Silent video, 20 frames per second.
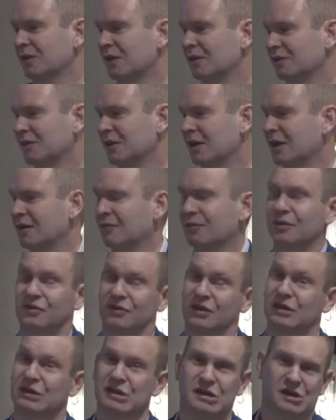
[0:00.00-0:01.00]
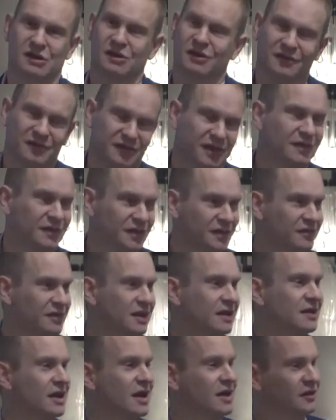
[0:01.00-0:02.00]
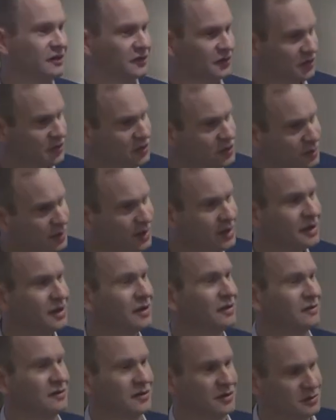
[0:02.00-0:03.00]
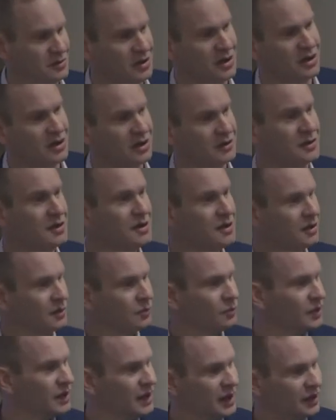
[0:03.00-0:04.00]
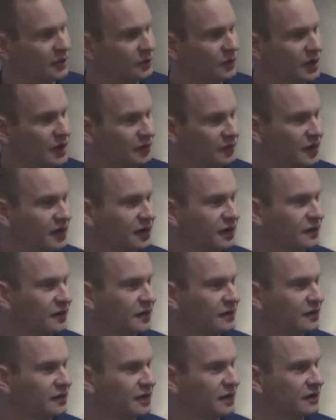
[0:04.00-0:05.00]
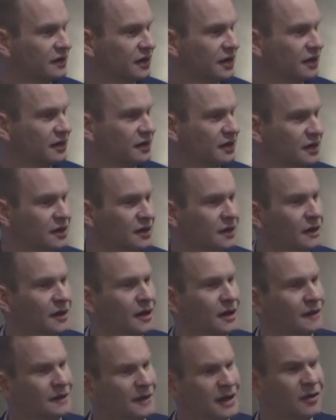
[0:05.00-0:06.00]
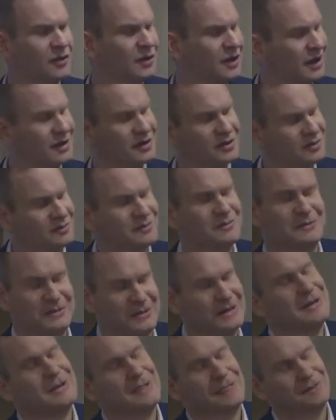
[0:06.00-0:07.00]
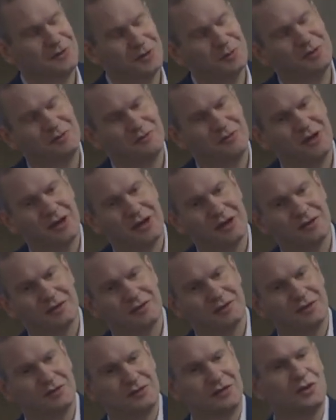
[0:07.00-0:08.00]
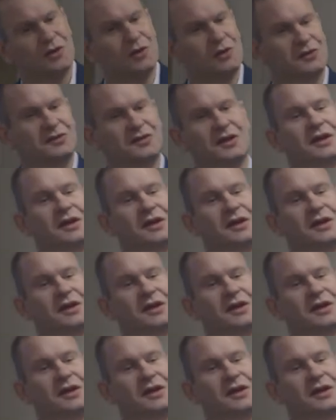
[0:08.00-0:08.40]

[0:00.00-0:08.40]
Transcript: for the internet, and everybody's saying, you can't take the internet down, it's too big, it's too hard. We had a way of taking the internet down. To be fair, this knocks